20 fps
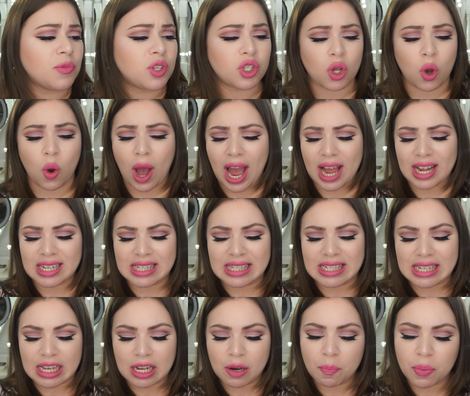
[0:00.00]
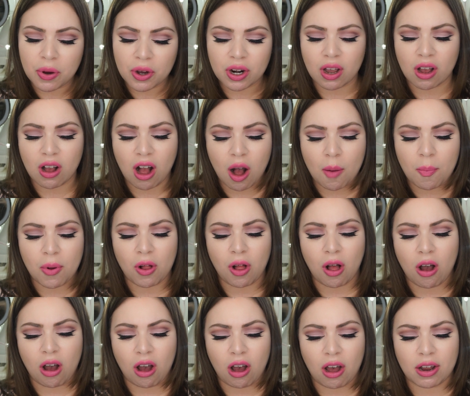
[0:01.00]
So I did put a couple
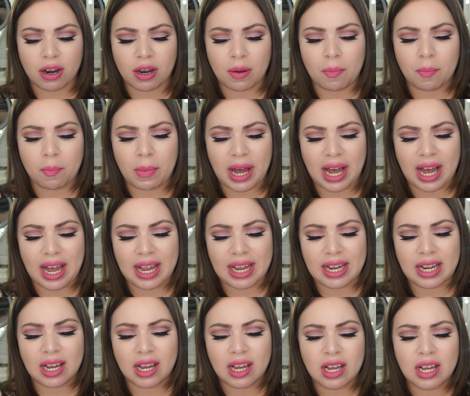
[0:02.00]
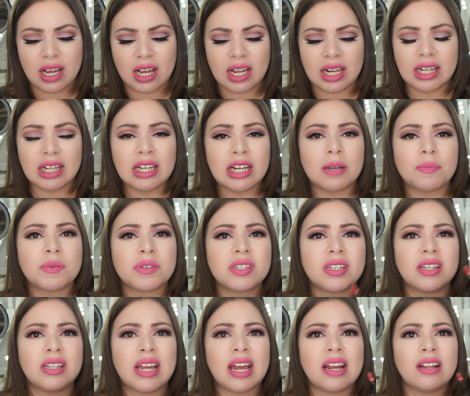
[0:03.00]
on my
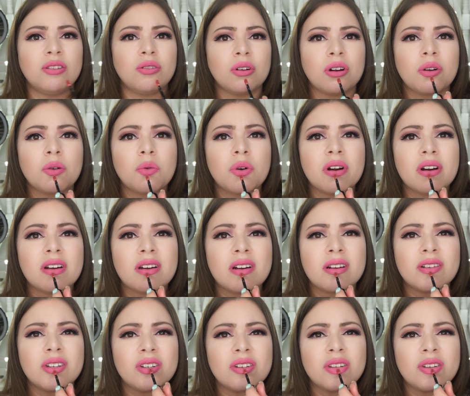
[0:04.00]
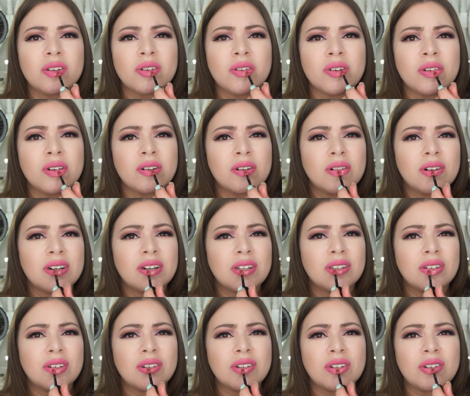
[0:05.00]
lips today during work, and I just
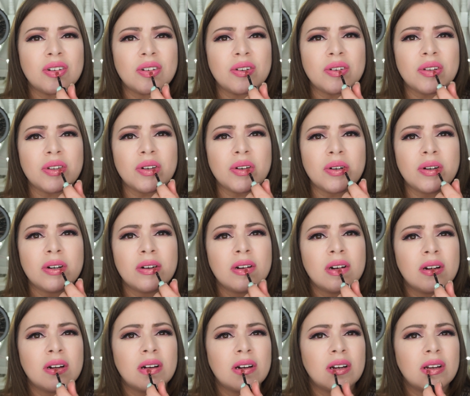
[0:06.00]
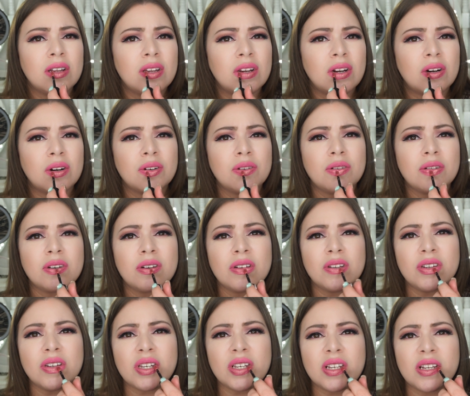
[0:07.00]
wanted to show you. You know, you
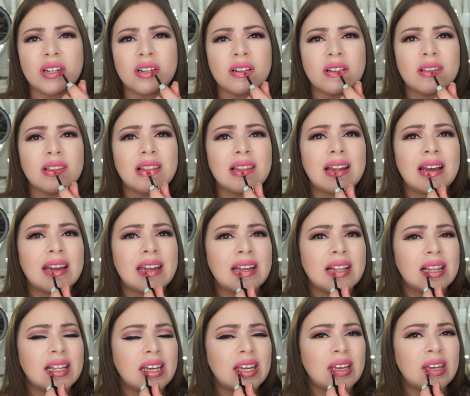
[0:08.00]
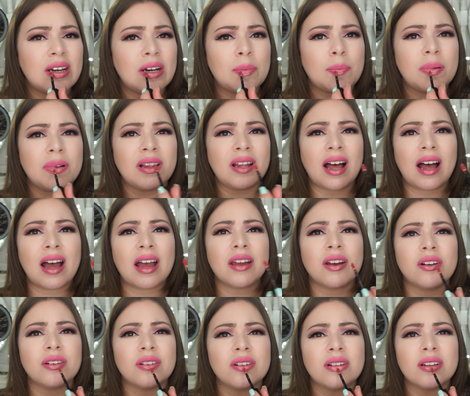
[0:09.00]
can just lightly
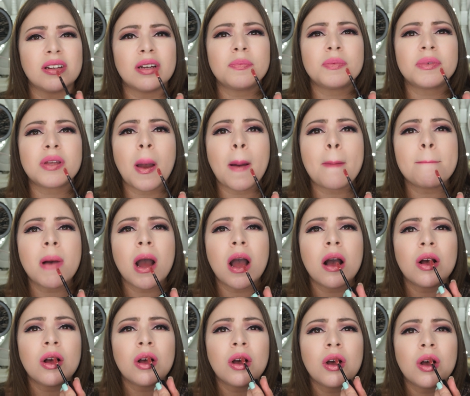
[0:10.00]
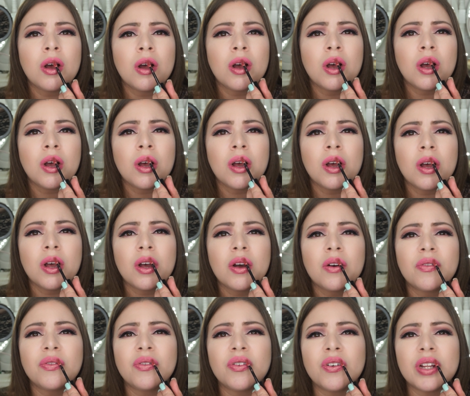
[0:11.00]
apply on your lips
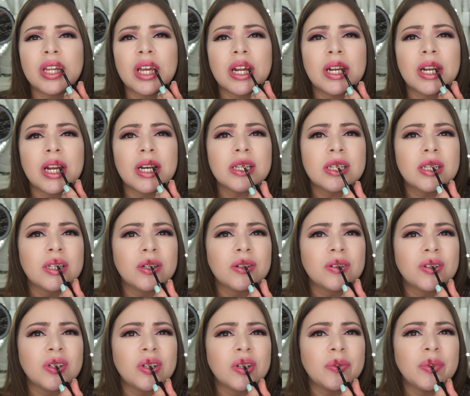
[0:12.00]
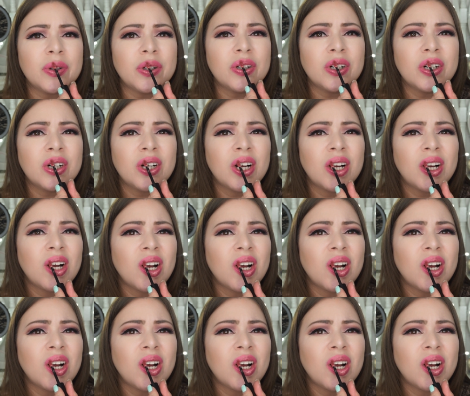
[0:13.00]
for that nice little shimmer.